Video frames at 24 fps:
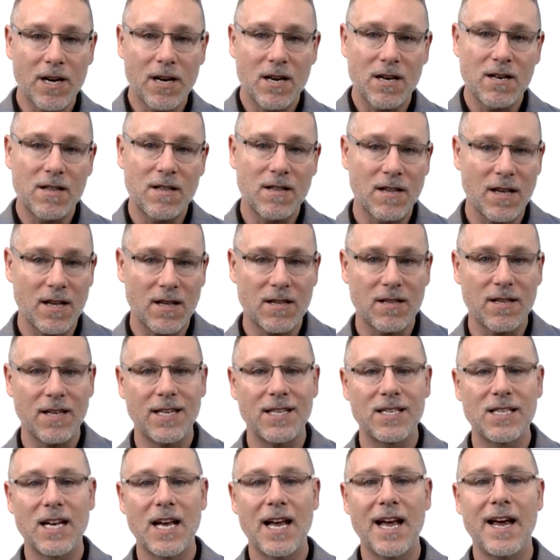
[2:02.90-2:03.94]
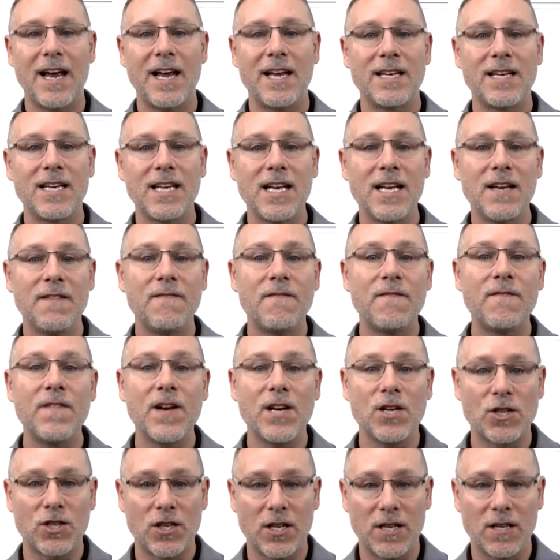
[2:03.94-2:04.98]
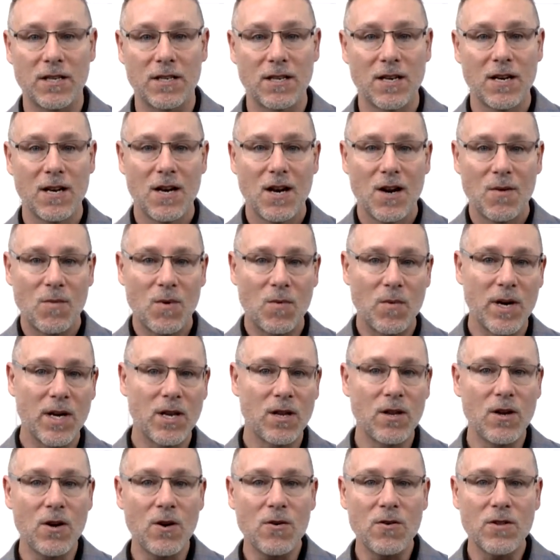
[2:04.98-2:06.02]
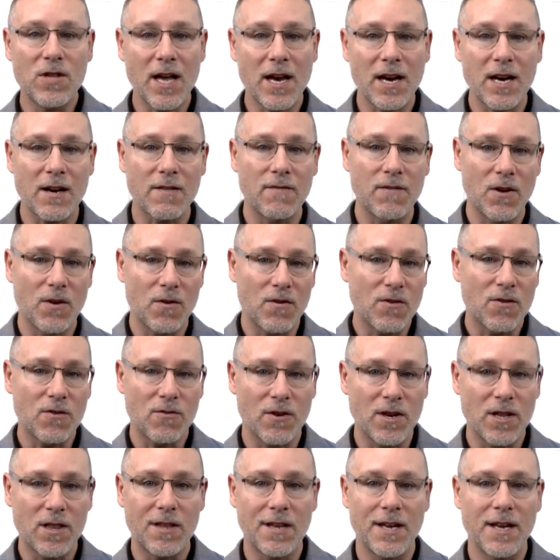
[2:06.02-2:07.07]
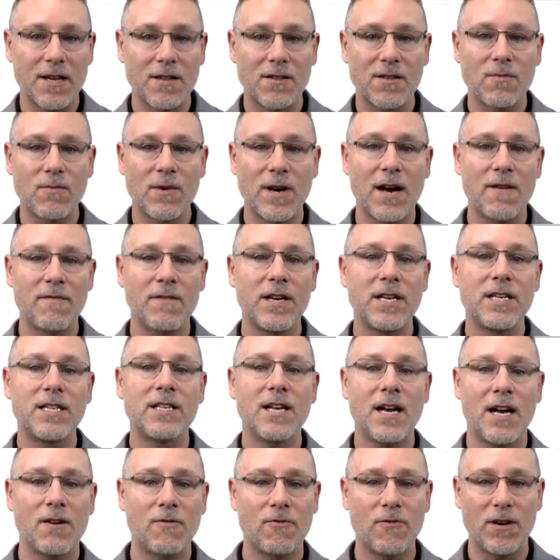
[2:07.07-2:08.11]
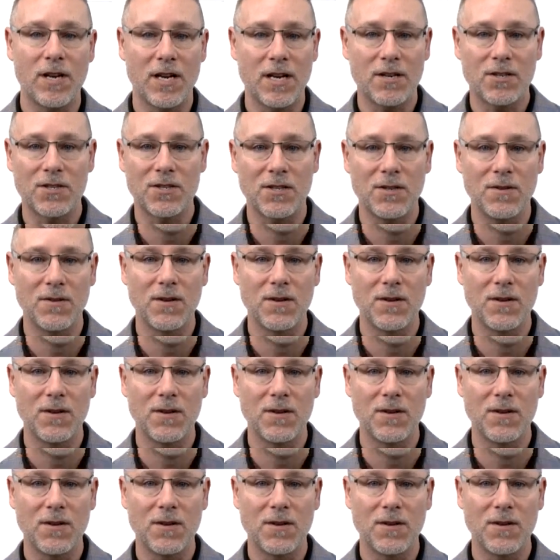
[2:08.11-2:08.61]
consistent, and efficient. When we lose any of those three things, then we have an integrity issue.